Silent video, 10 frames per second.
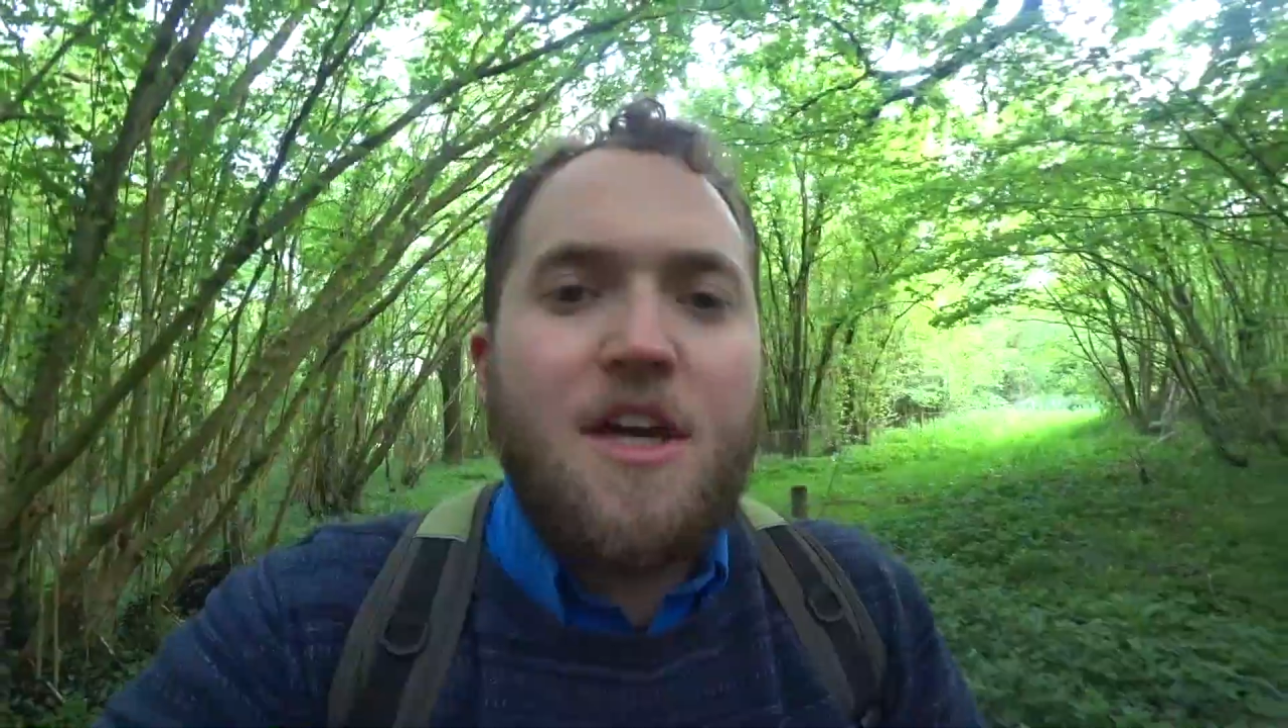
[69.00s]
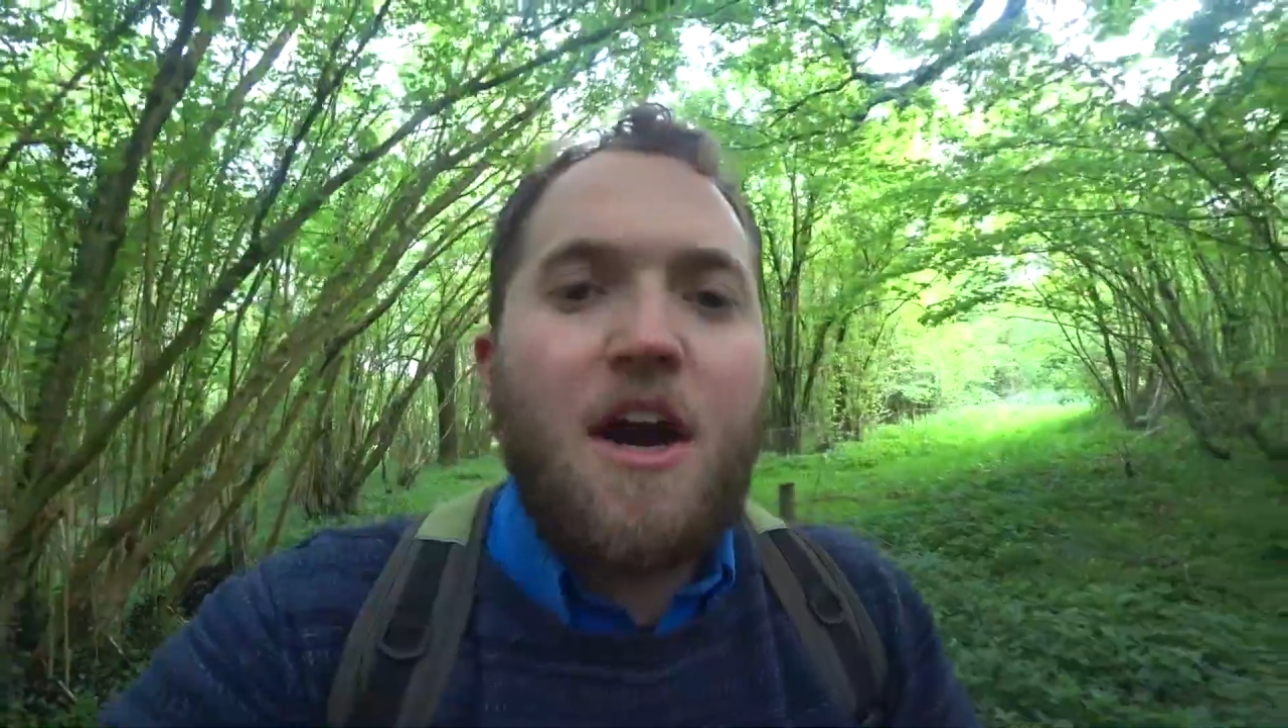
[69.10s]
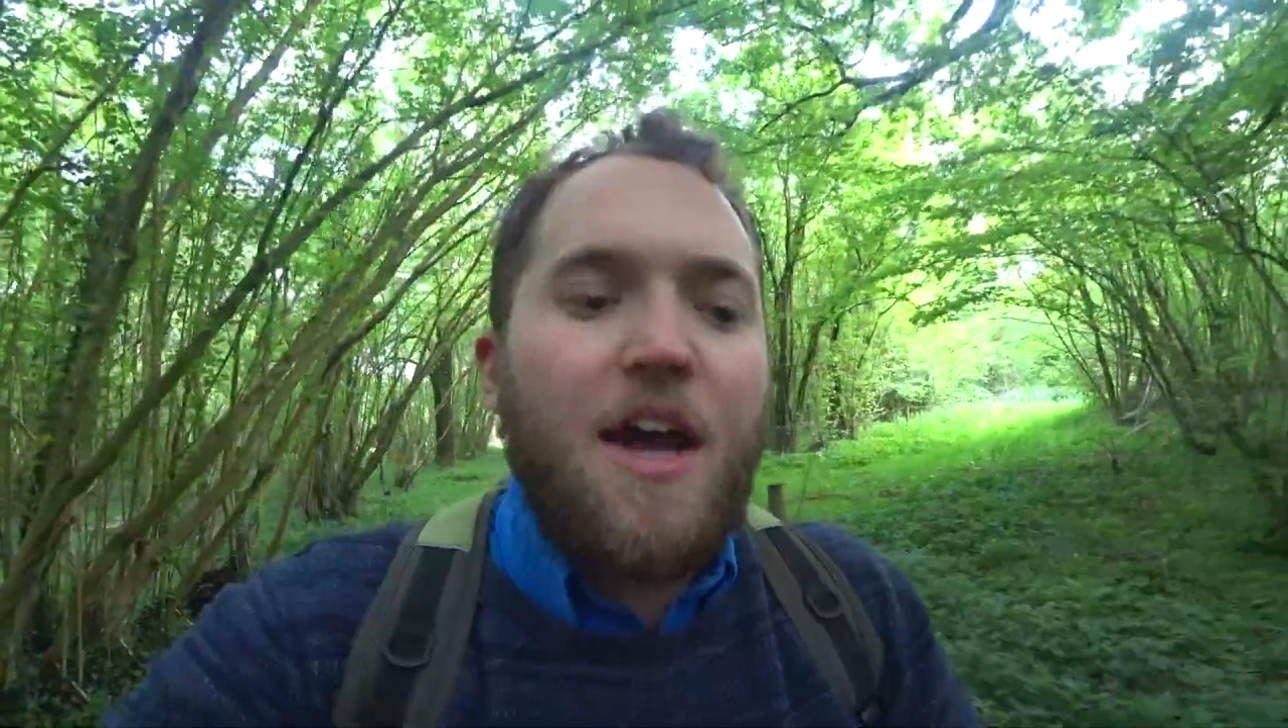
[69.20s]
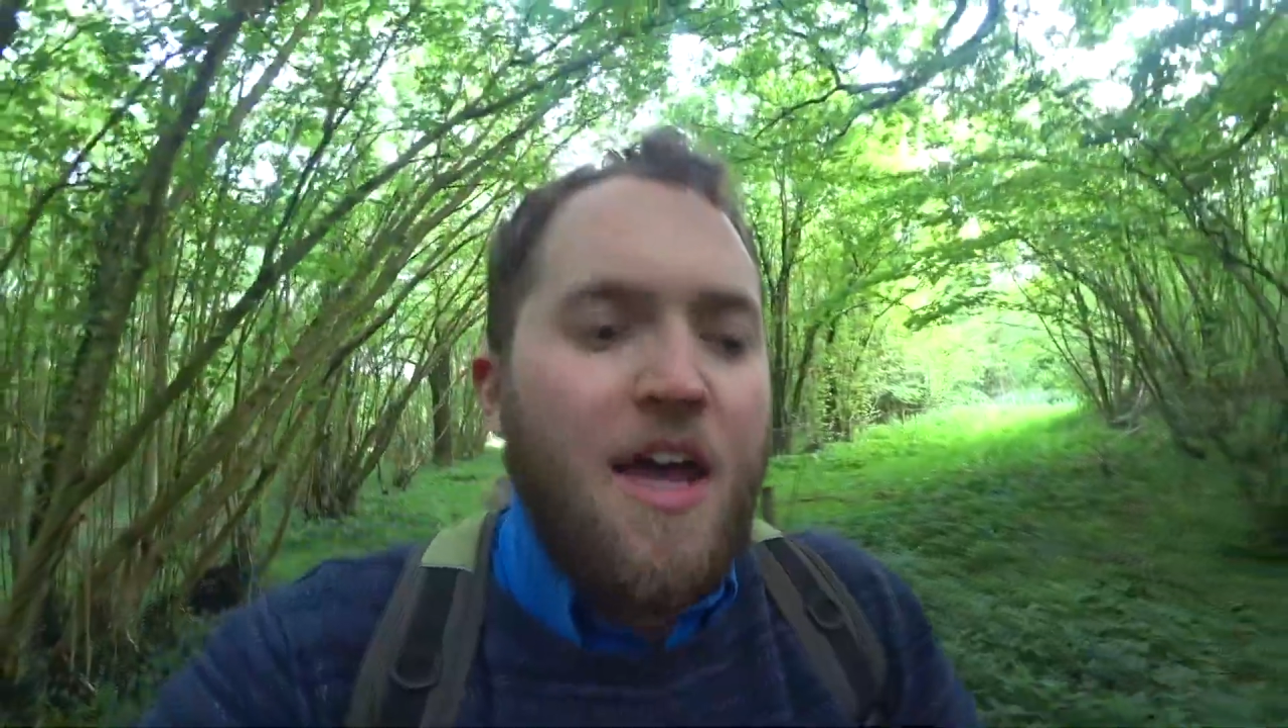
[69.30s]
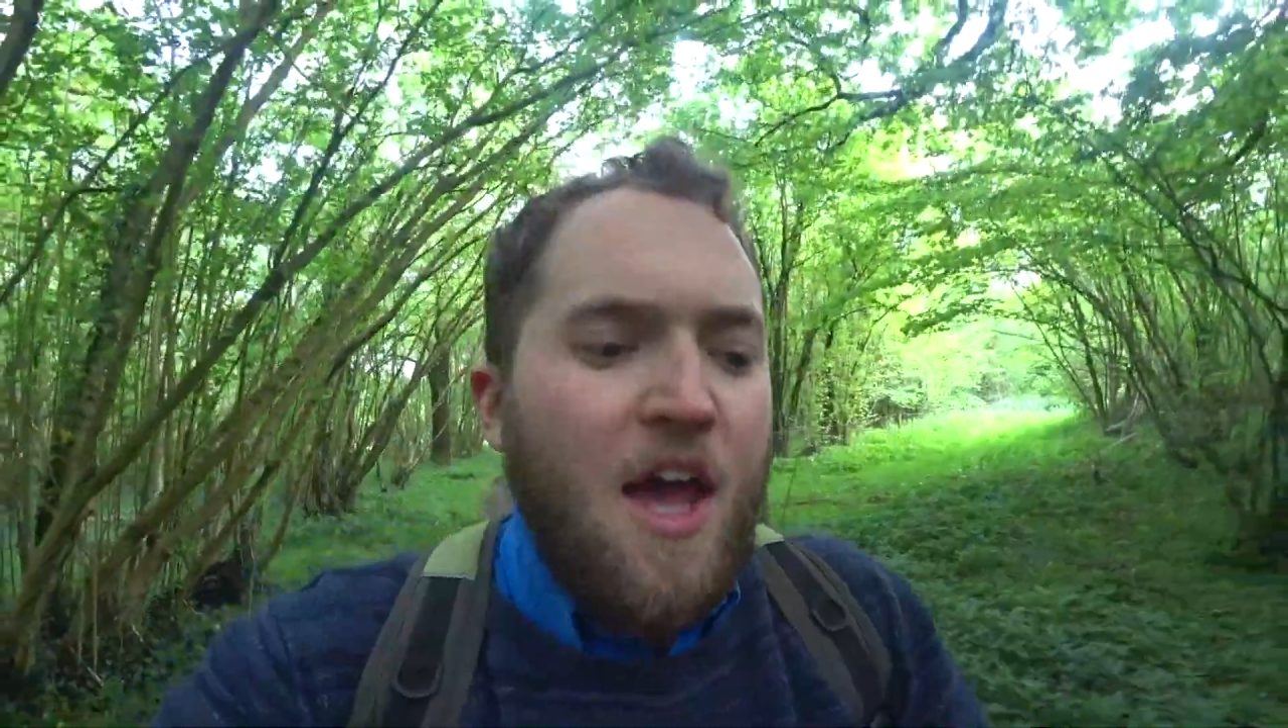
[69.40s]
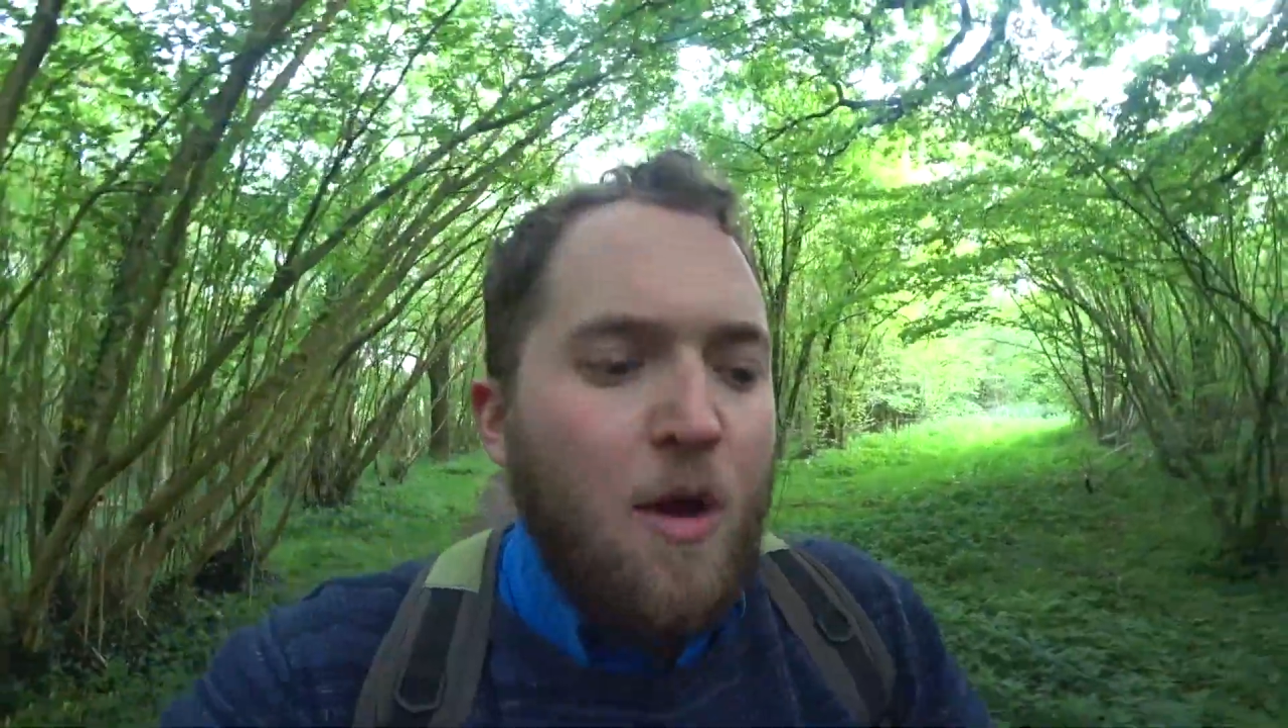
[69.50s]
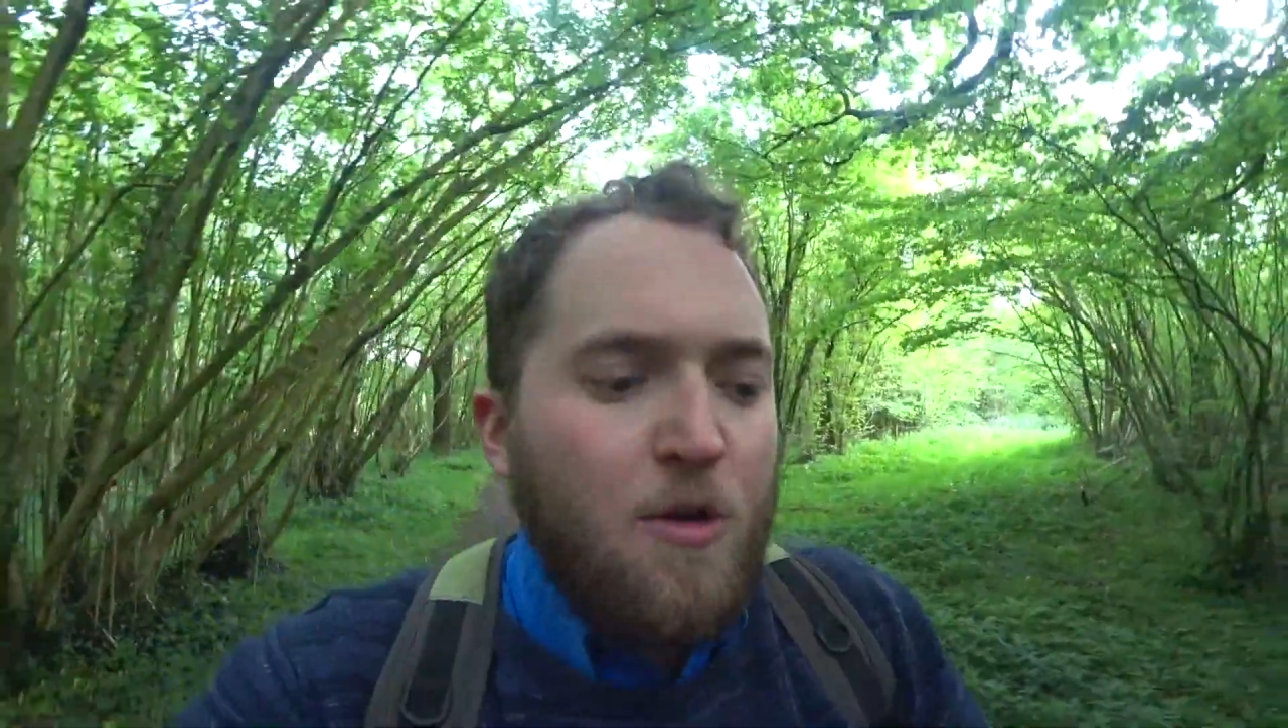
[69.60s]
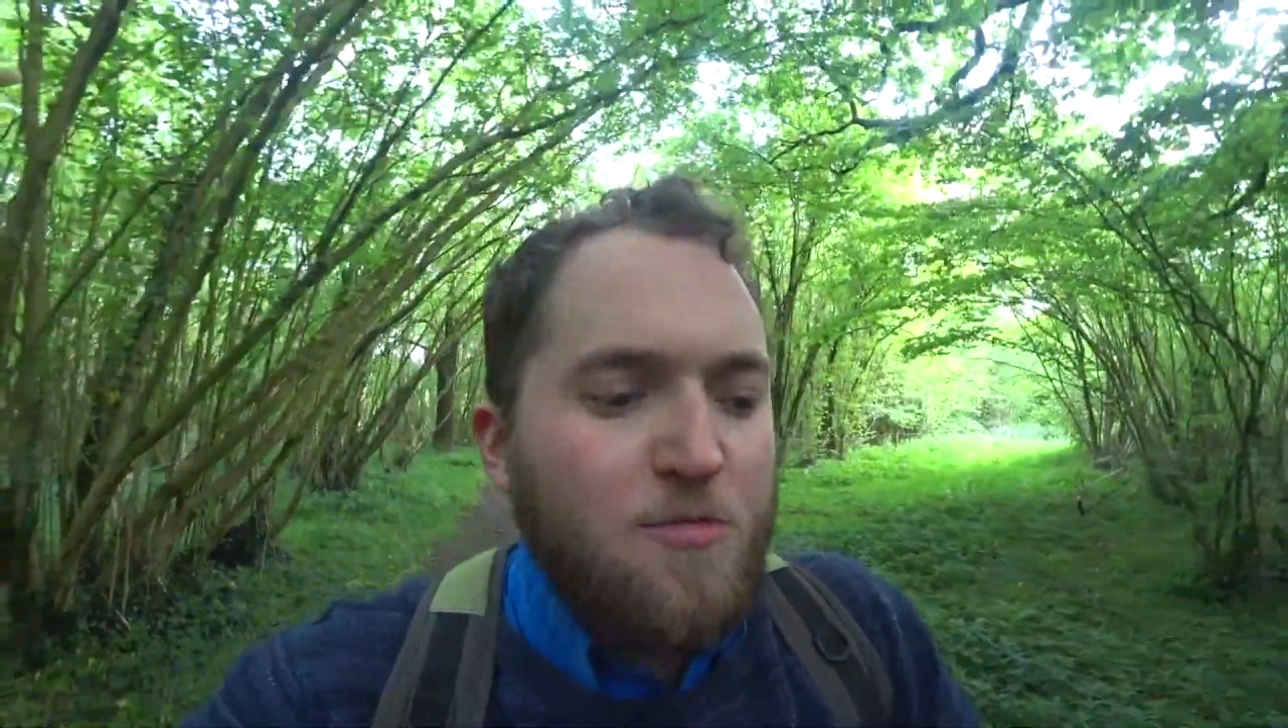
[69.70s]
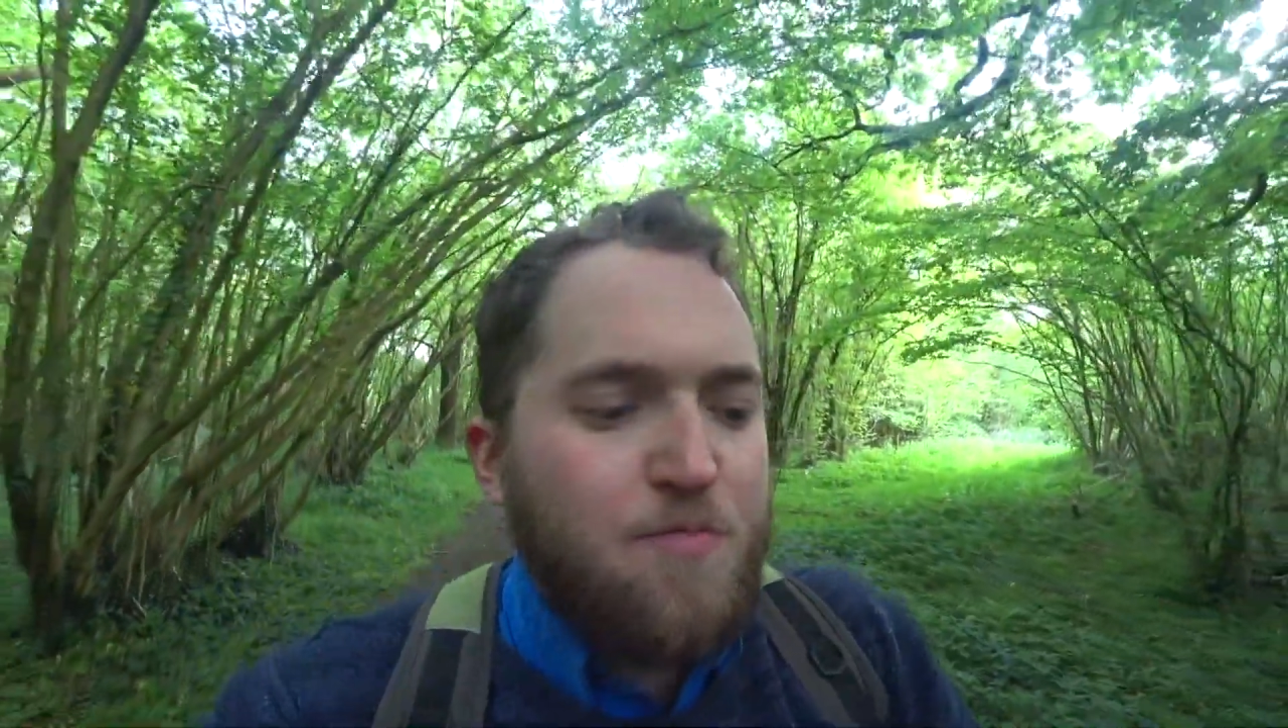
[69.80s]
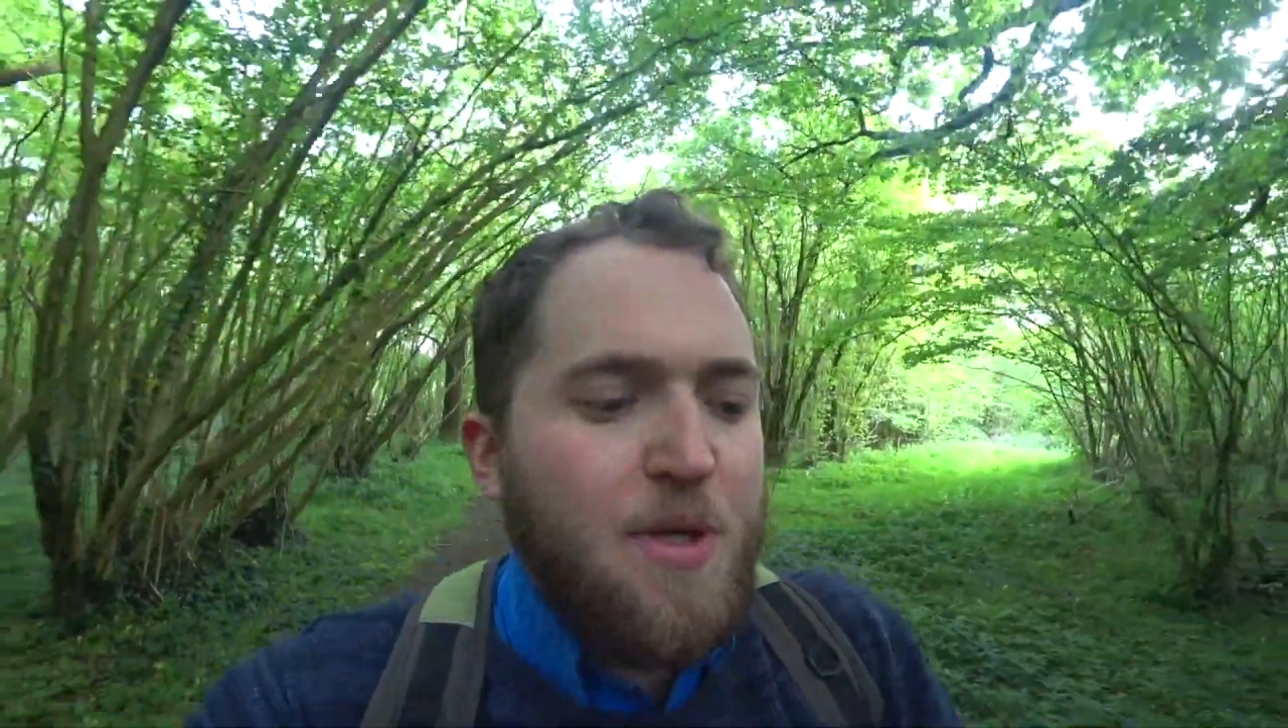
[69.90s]
sky
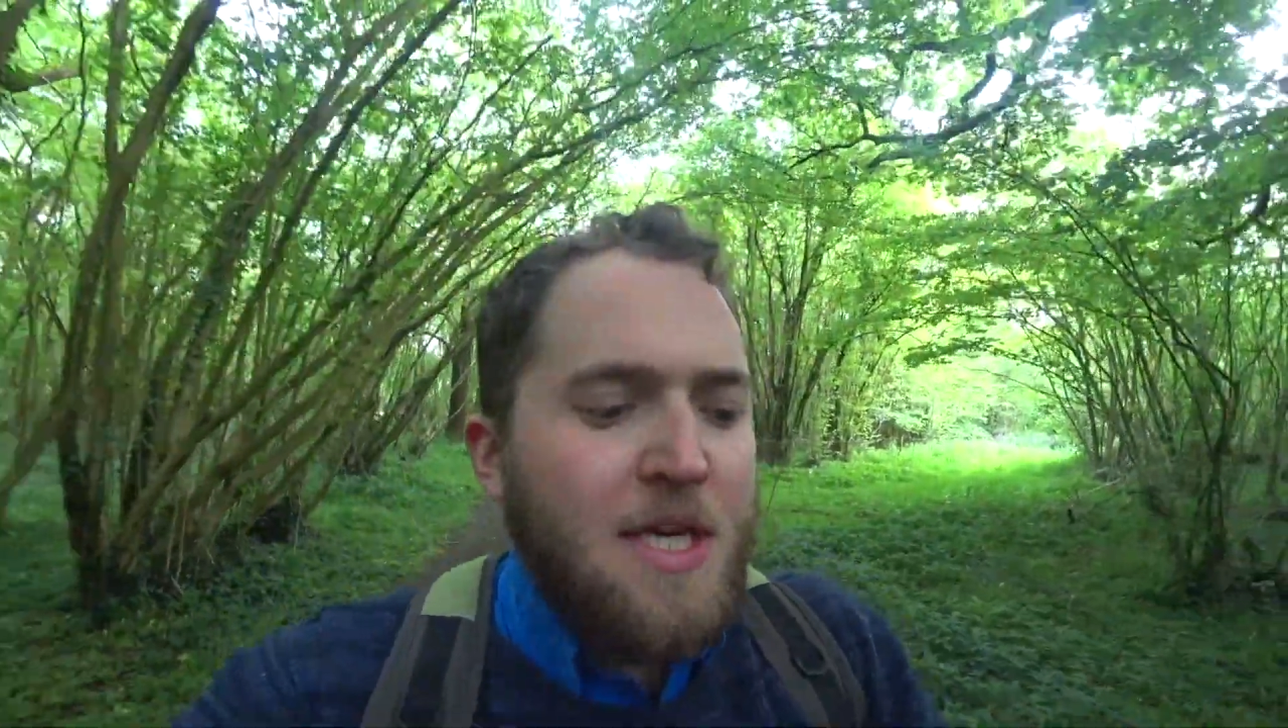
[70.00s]
which